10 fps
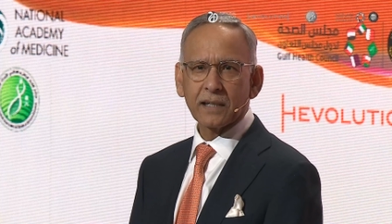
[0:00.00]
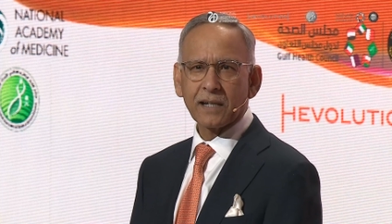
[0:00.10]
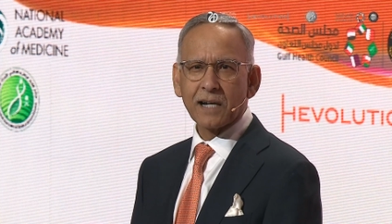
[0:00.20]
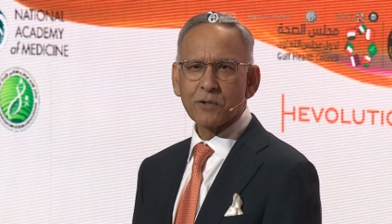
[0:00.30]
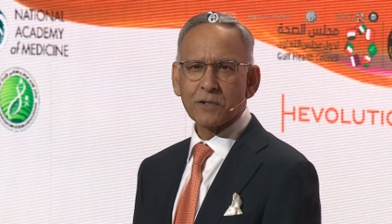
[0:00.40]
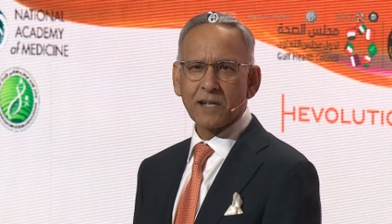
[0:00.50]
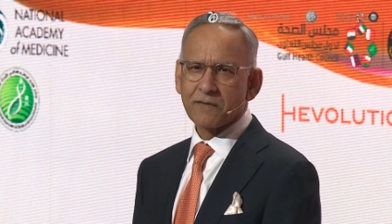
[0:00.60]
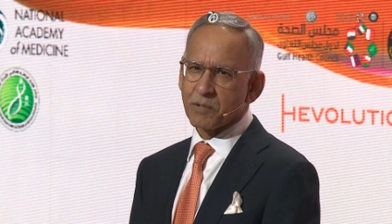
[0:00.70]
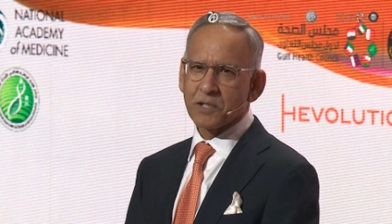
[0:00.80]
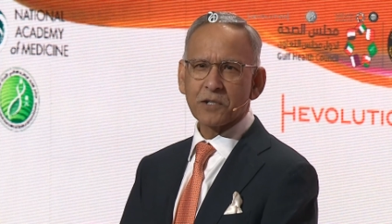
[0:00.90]
I should say I've
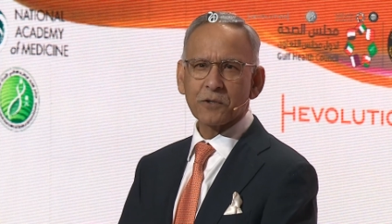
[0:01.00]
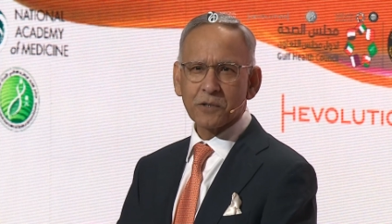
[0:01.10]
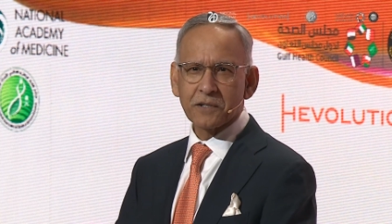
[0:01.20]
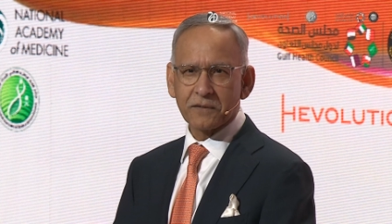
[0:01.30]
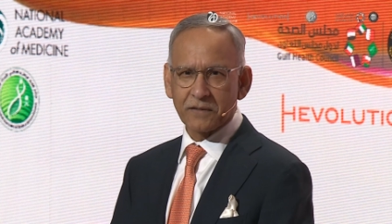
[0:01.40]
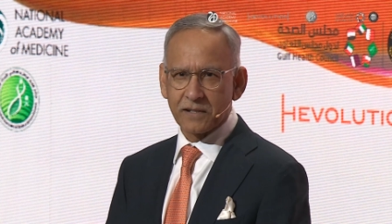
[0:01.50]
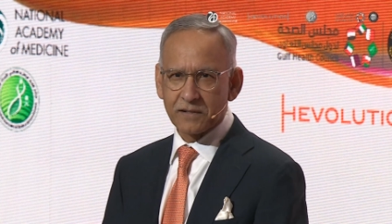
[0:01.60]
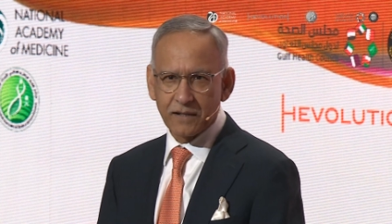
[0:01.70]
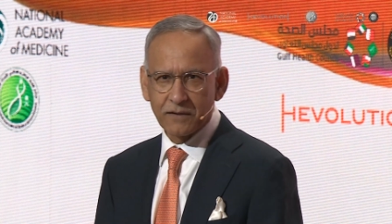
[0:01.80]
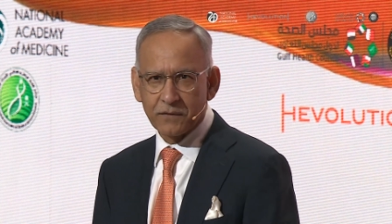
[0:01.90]
been a student of his
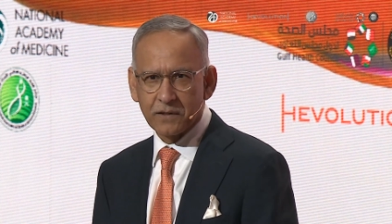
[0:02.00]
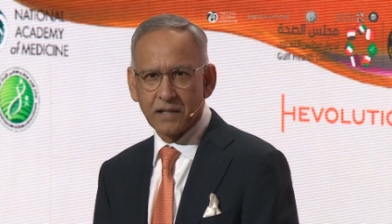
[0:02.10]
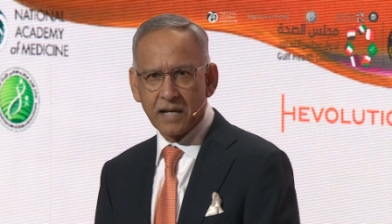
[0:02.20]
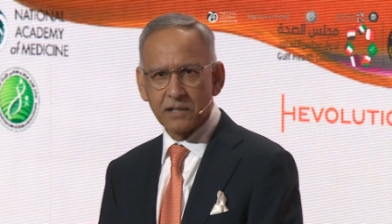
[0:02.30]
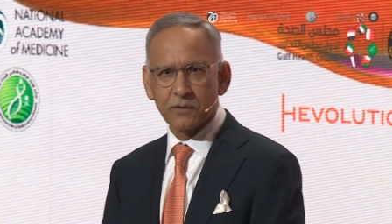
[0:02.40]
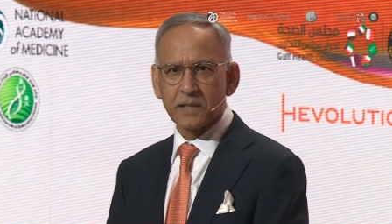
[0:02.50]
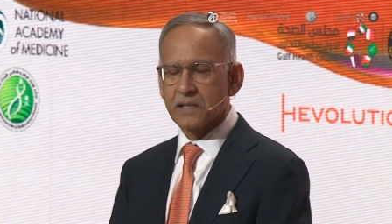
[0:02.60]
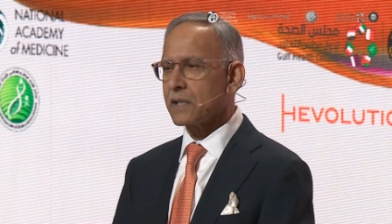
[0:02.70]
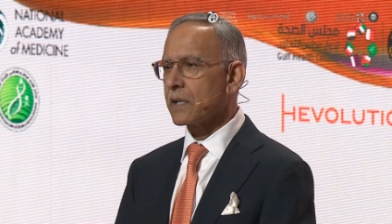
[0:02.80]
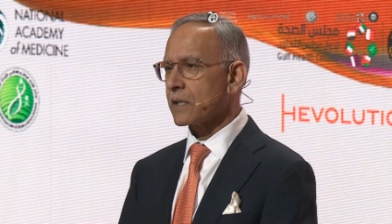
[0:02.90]
for the last 20
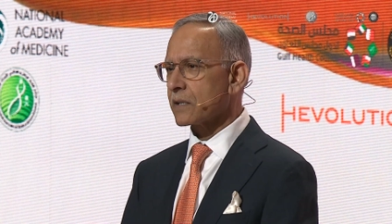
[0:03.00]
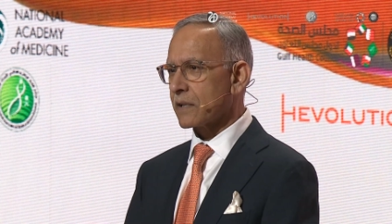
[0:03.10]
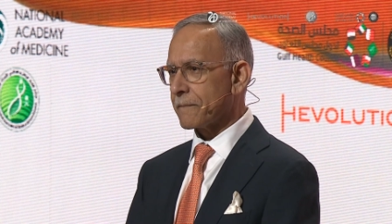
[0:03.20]
years.